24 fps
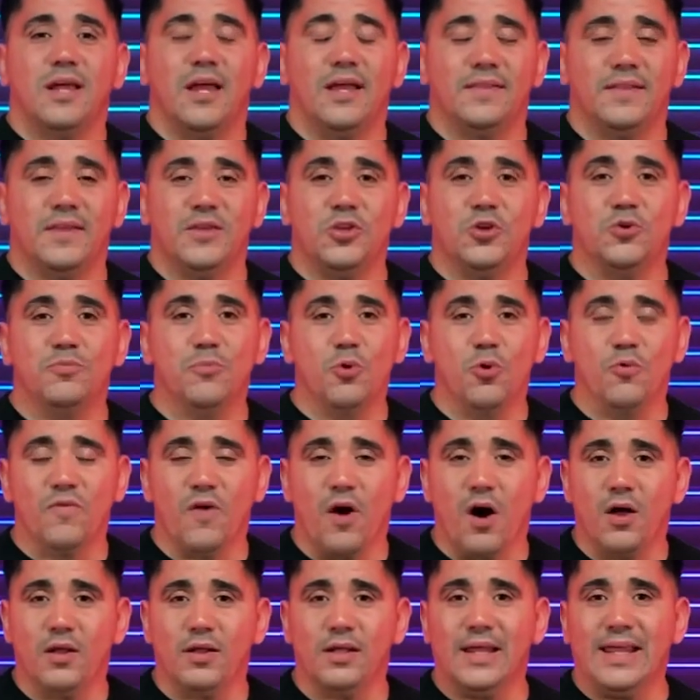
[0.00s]
and that you move
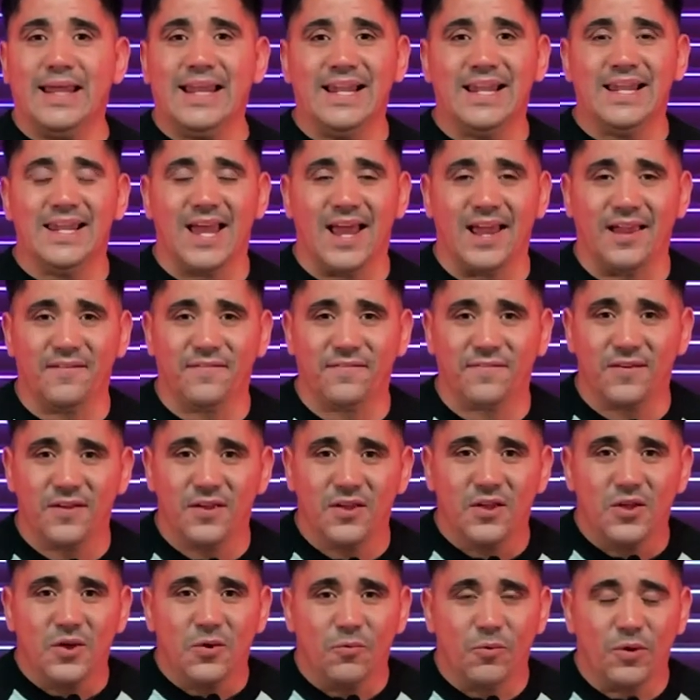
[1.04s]
on in life
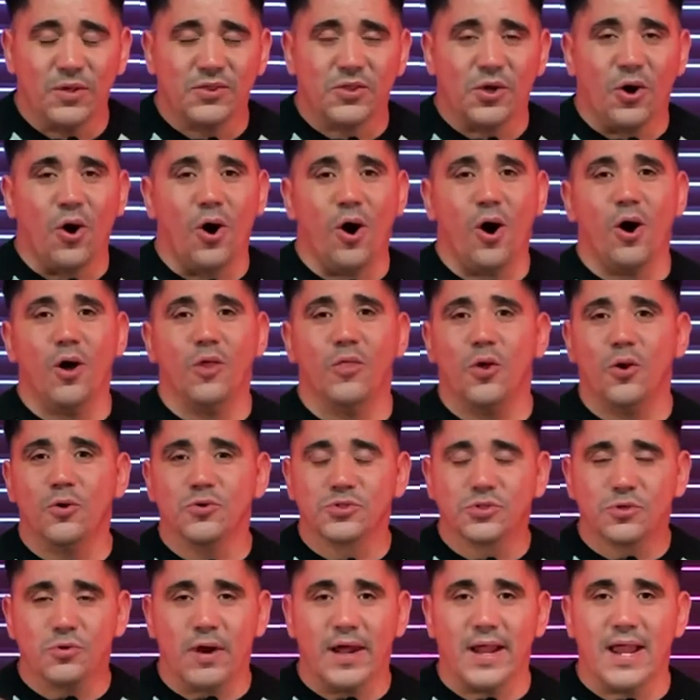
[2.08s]
with all
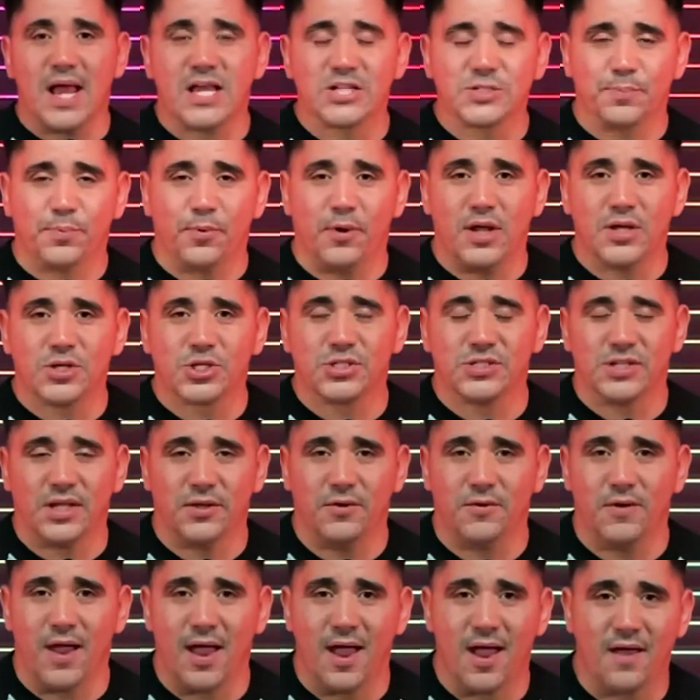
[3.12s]
those great aspirations that
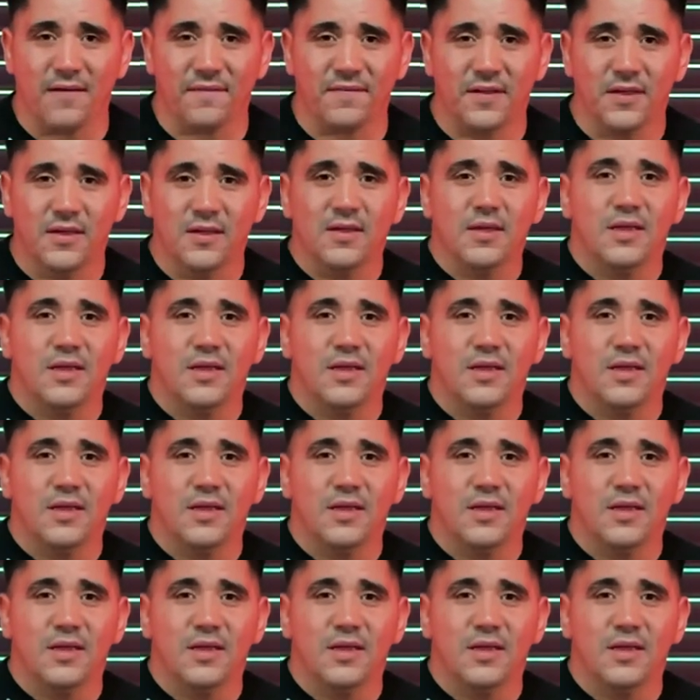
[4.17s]
you have.